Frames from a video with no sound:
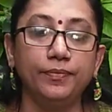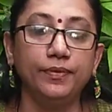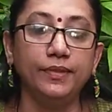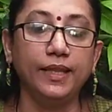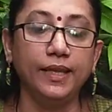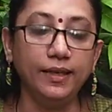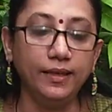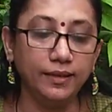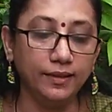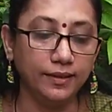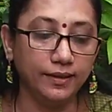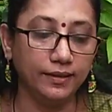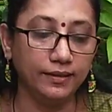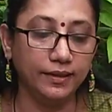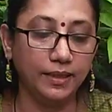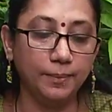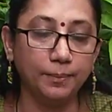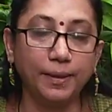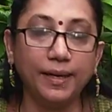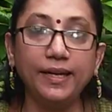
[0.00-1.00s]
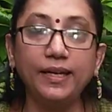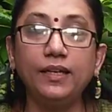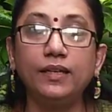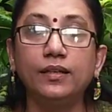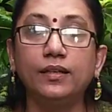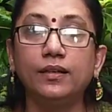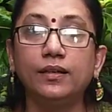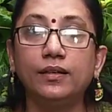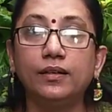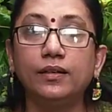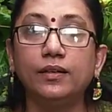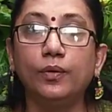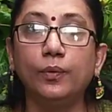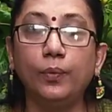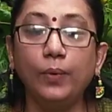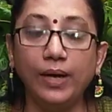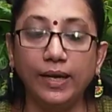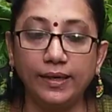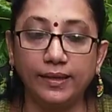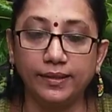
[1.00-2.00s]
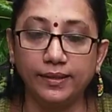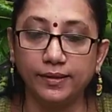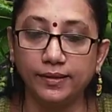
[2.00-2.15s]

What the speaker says: then they might wilt.